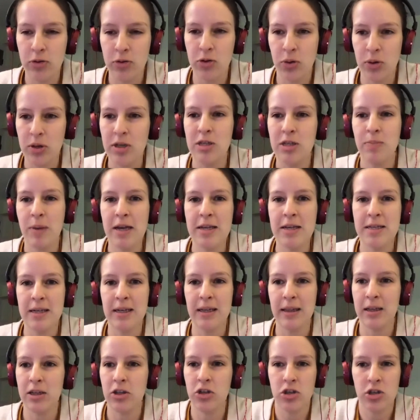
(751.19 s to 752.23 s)
So he's
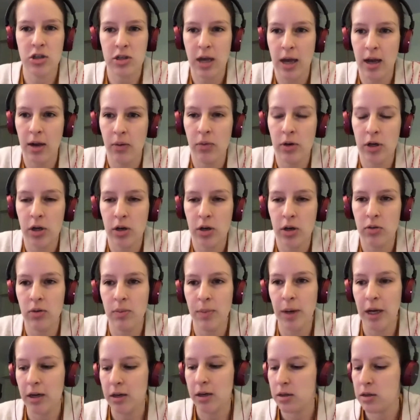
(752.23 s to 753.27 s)
basically just saying we're going to
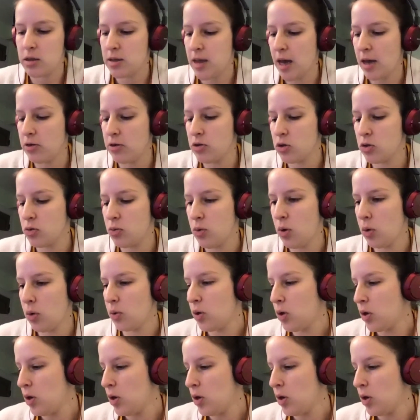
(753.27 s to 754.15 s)
remain in the status quo